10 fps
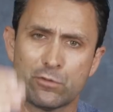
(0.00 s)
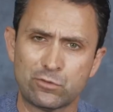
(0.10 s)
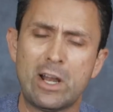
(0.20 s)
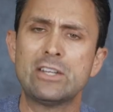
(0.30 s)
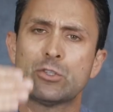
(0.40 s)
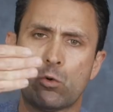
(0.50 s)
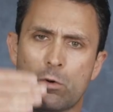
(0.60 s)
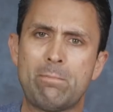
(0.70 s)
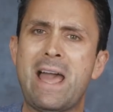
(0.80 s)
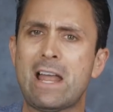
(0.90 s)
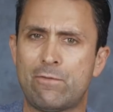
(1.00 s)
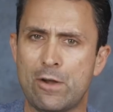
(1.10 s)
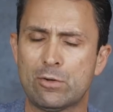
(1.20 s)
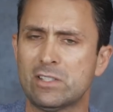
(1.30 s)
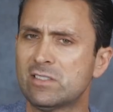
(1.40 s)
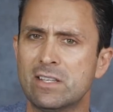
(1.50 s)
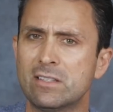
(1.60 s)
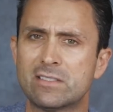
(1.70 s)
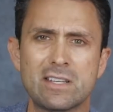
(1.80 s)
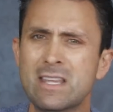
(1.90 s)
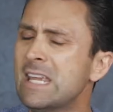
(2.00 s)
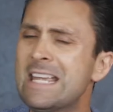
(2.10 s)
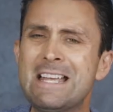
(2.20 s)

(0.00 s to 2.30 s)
front or back focus tendency,